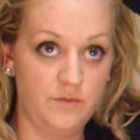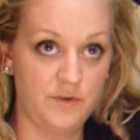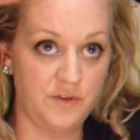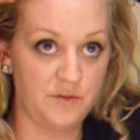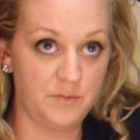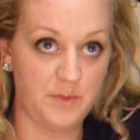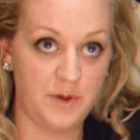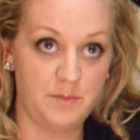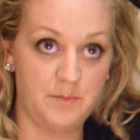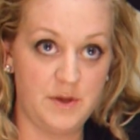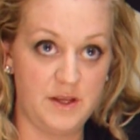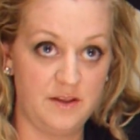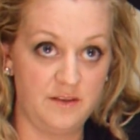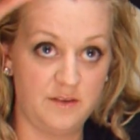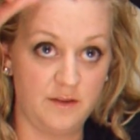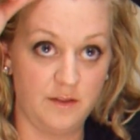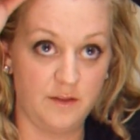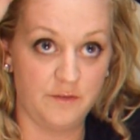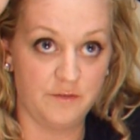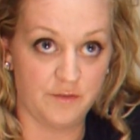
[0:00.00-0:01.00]
with my
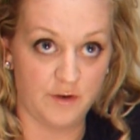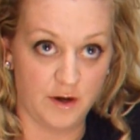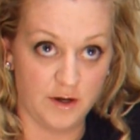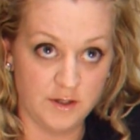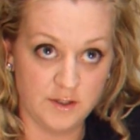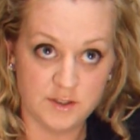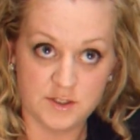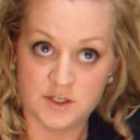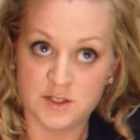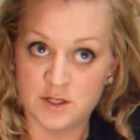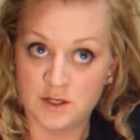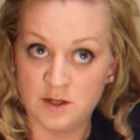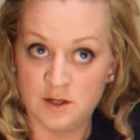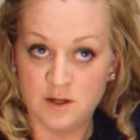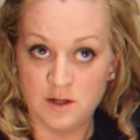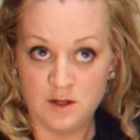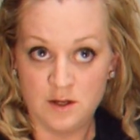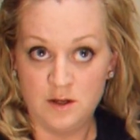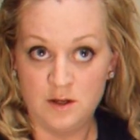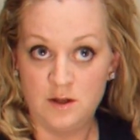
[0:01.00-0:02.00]
piece in the front.
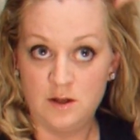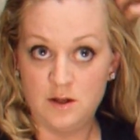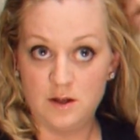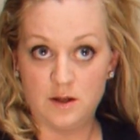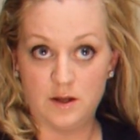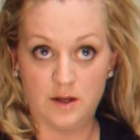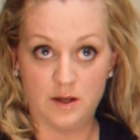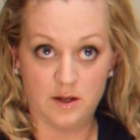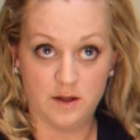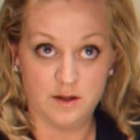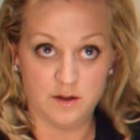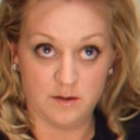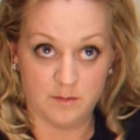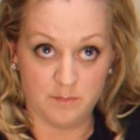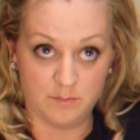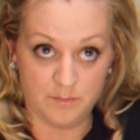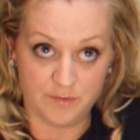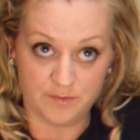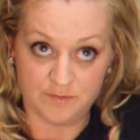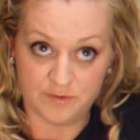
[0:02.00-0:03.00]

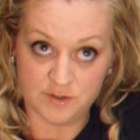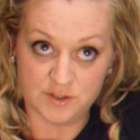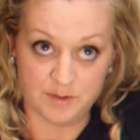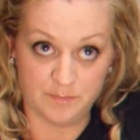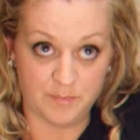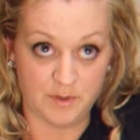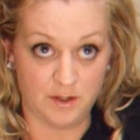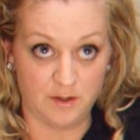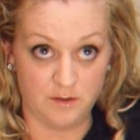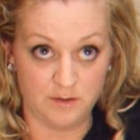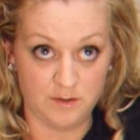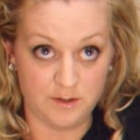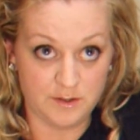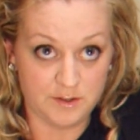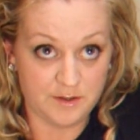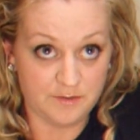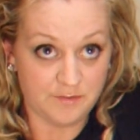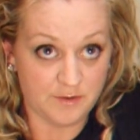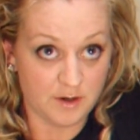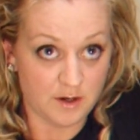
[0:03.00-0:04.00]
But for something a
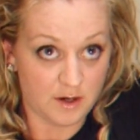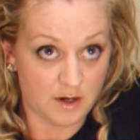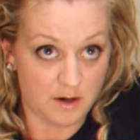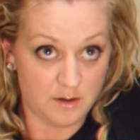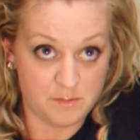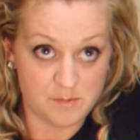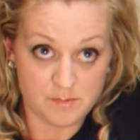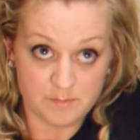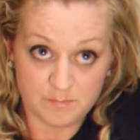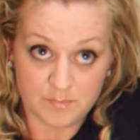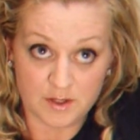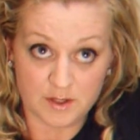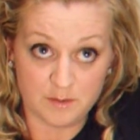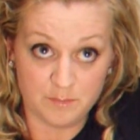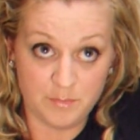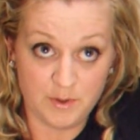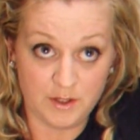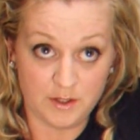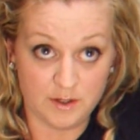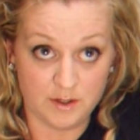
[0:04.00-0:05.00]
little different, I'm going
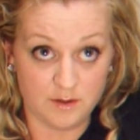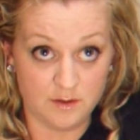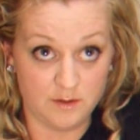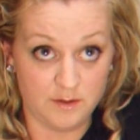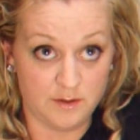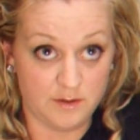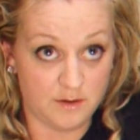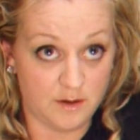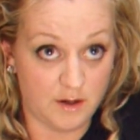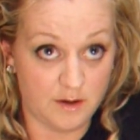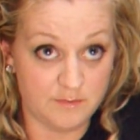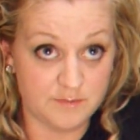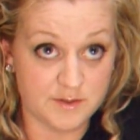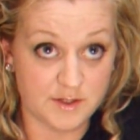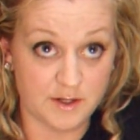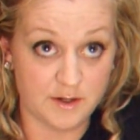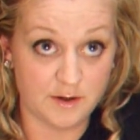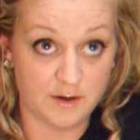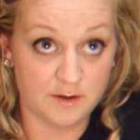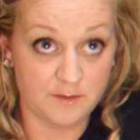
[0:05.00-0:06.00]
to pin it a little
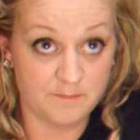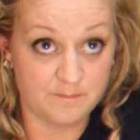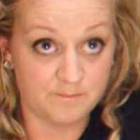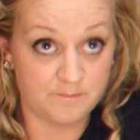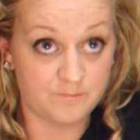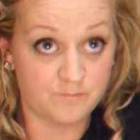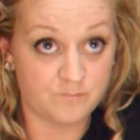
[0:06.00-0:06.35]
off-center.